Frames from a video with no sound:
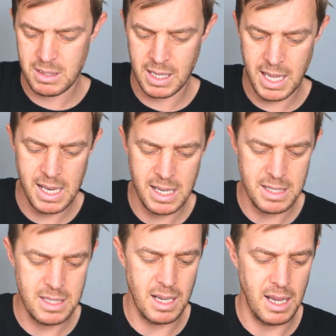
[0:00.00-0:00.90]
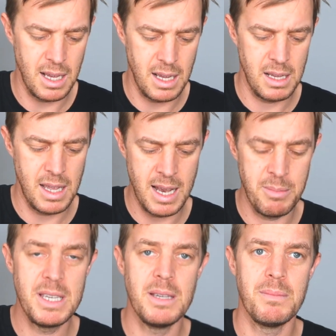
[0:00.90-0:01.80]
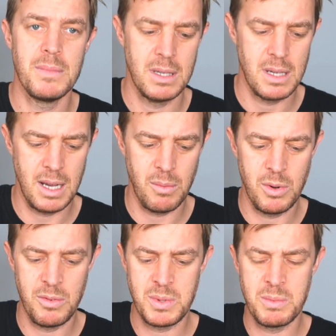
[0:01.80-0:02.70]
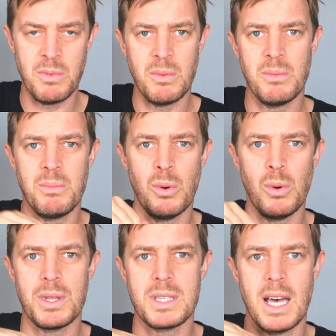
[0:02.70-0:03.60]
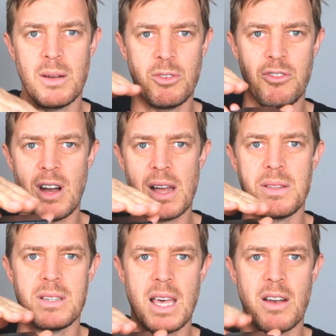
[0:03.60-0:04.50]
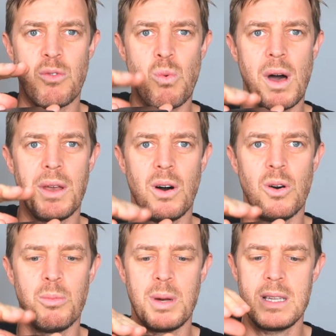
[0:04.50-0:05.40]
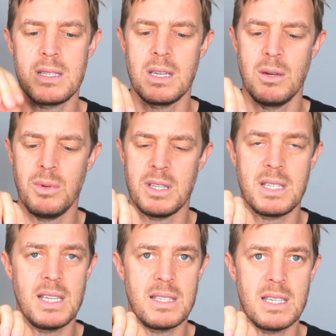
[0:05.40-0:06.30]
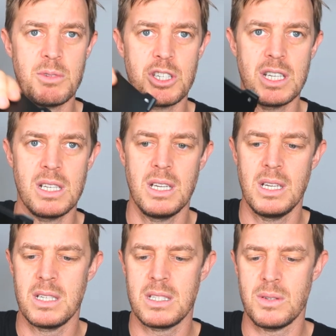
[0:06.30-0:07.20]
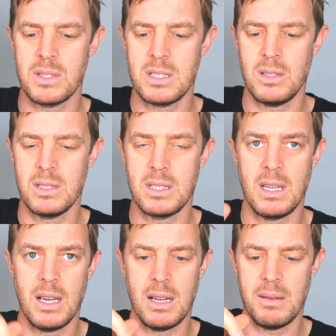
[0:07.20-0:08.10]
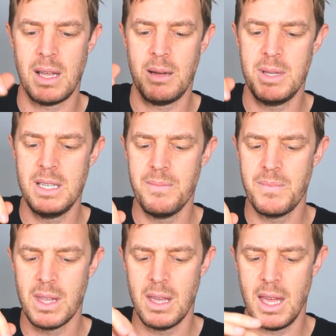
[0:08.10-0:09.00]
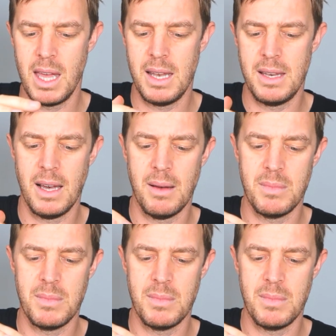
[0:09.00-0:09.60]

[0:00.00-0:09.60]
Again, it's aluminium. We've bored this out, we've routed this out of one whole piece with a CNC machine, so it's solid aluminium, and